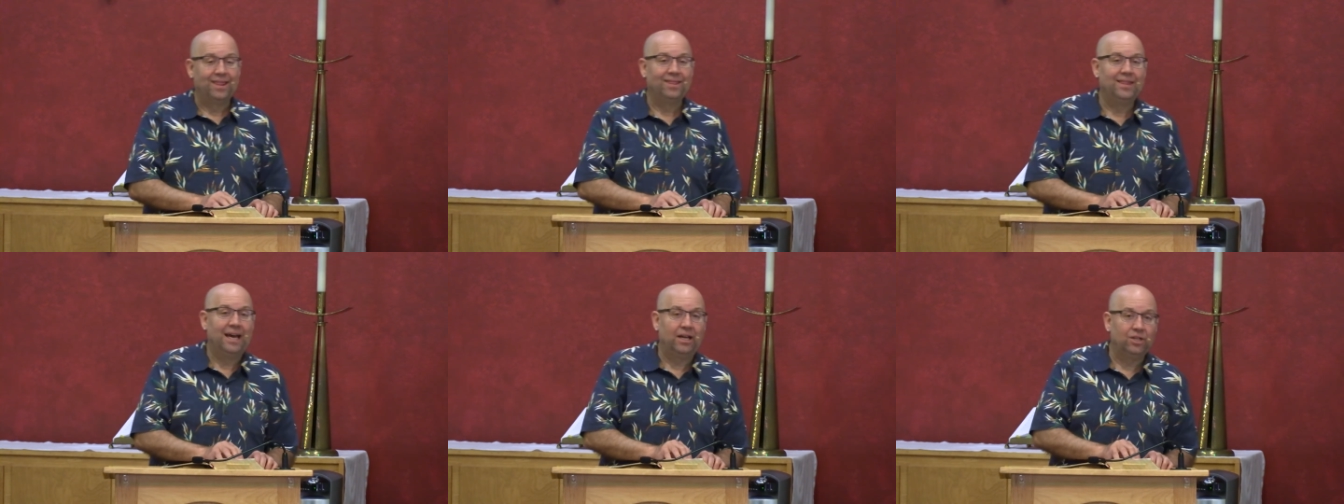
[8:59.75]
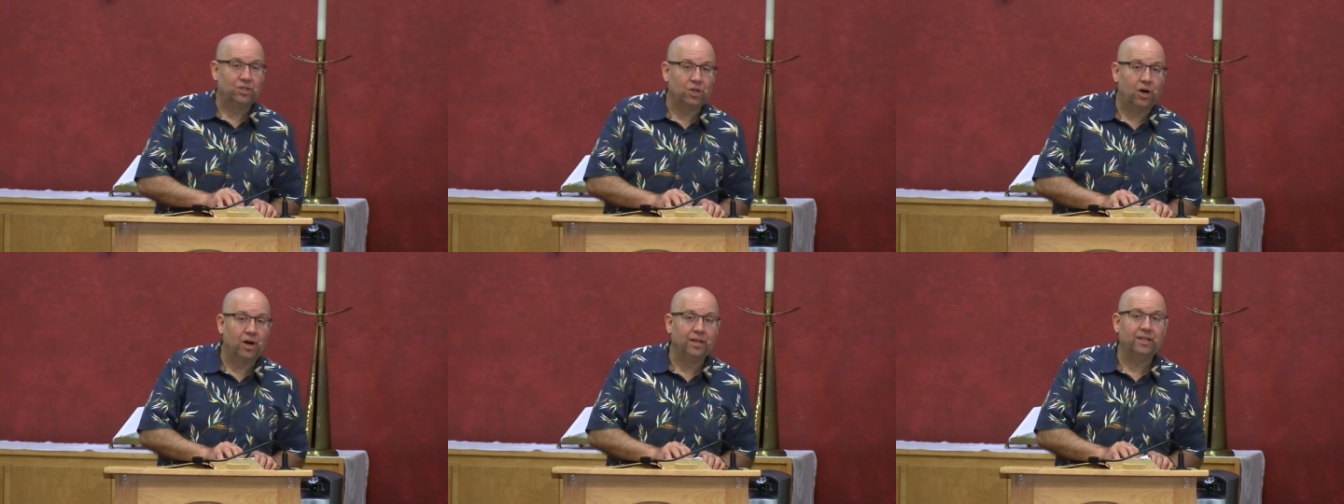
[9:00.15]
that
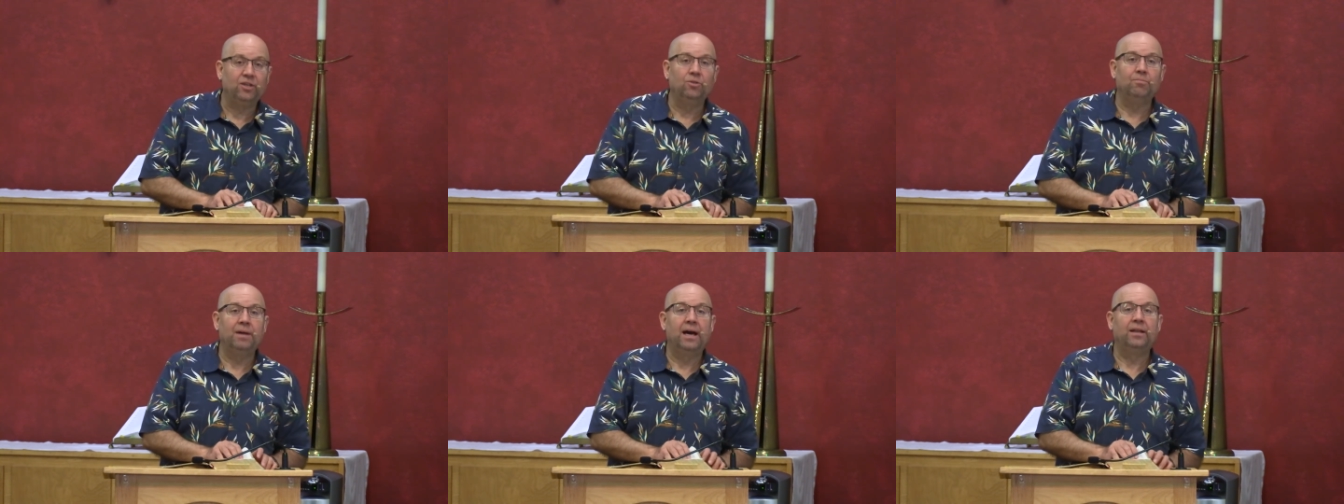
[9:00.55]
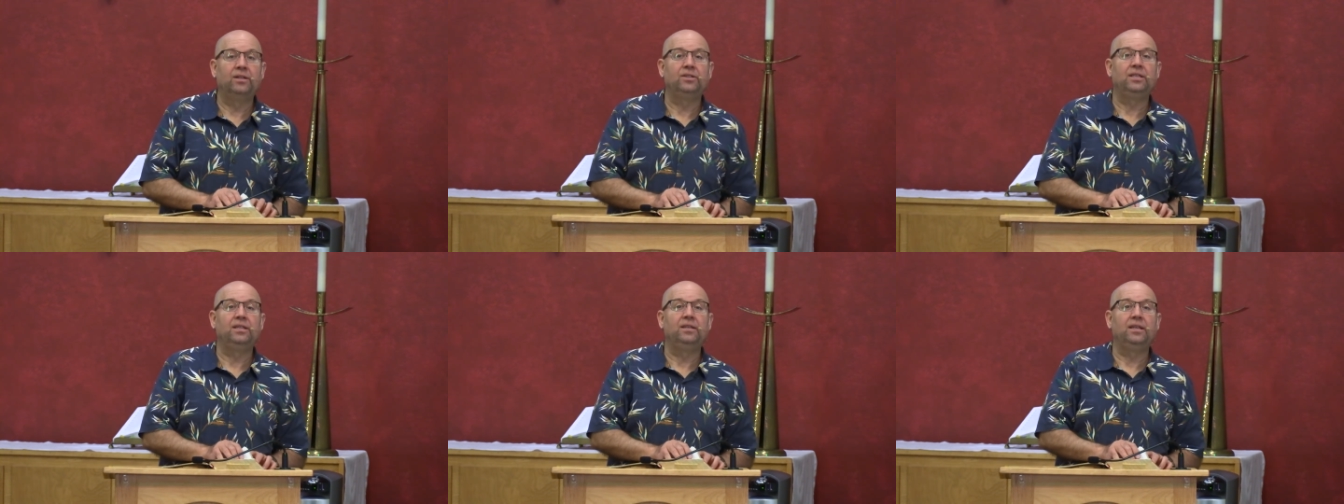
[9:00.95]
taught
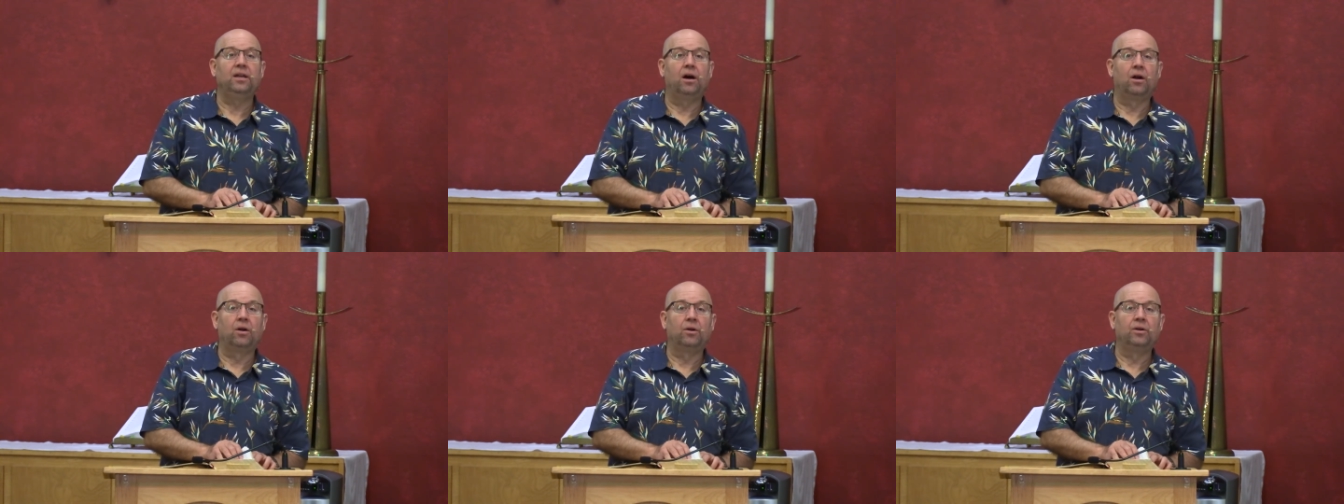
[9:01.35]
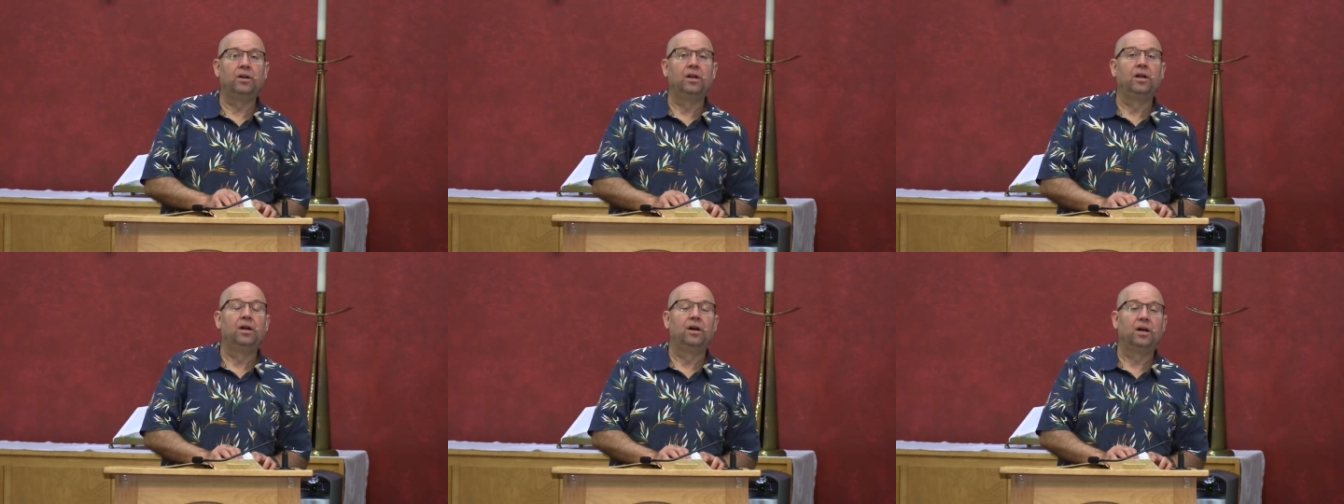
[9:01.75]
humanity the
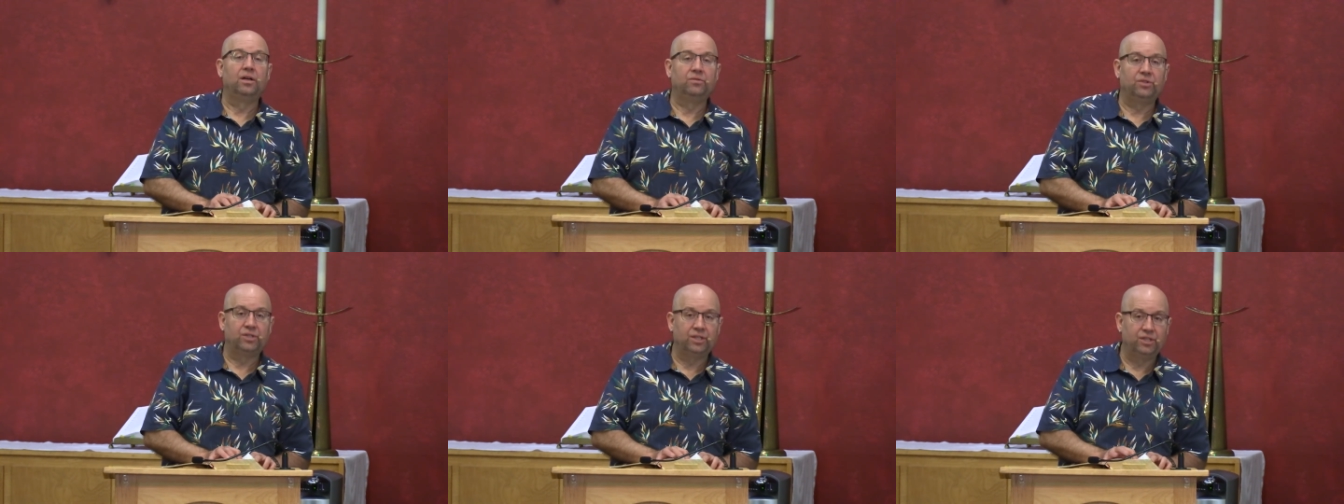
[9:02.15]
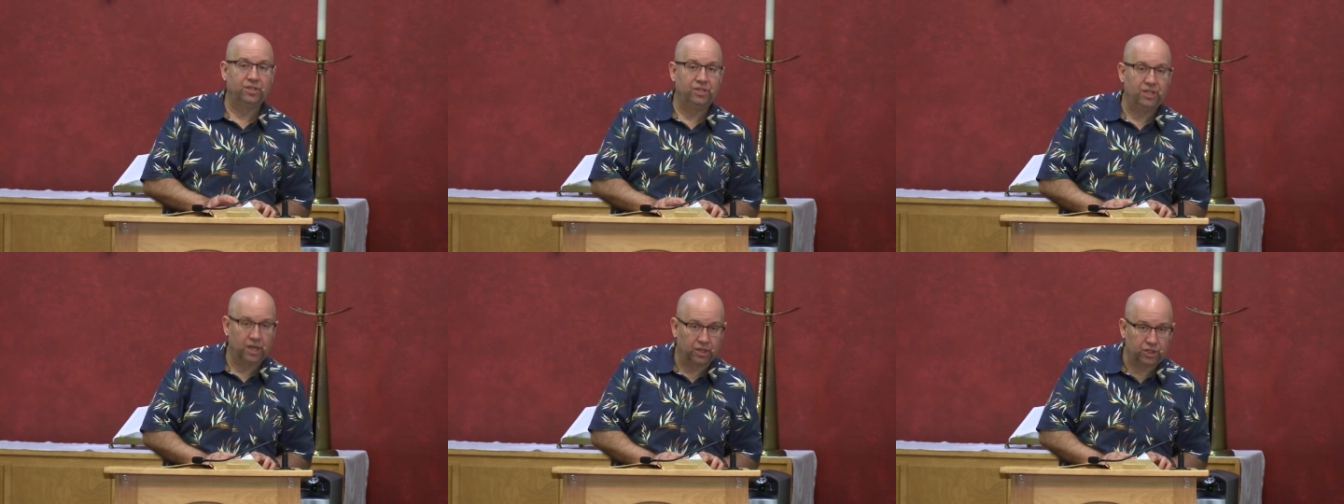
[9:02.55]
art of
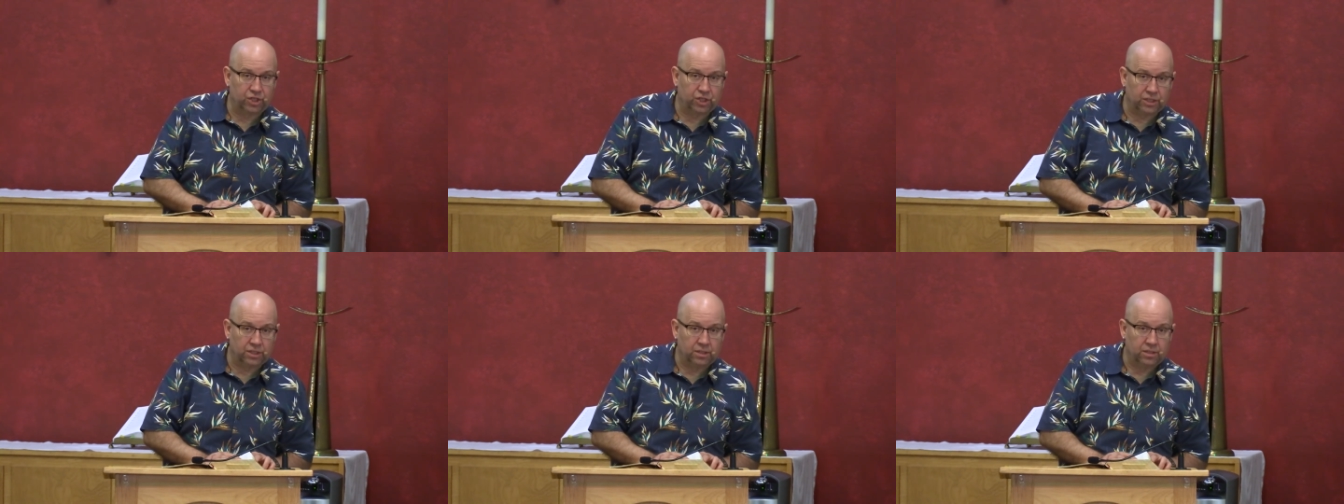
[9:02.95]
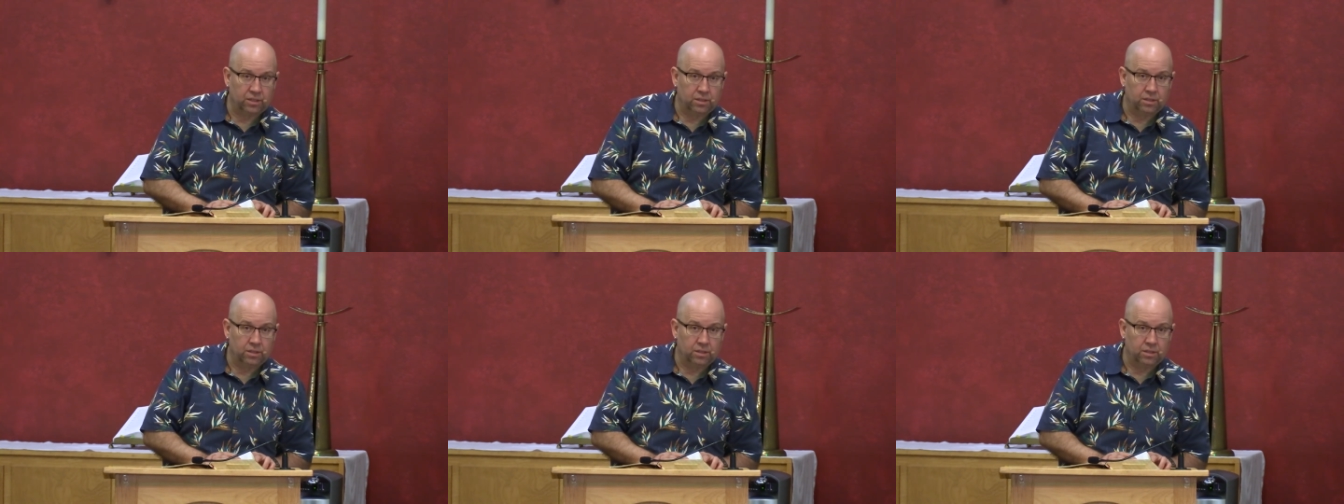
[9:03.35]
seduction.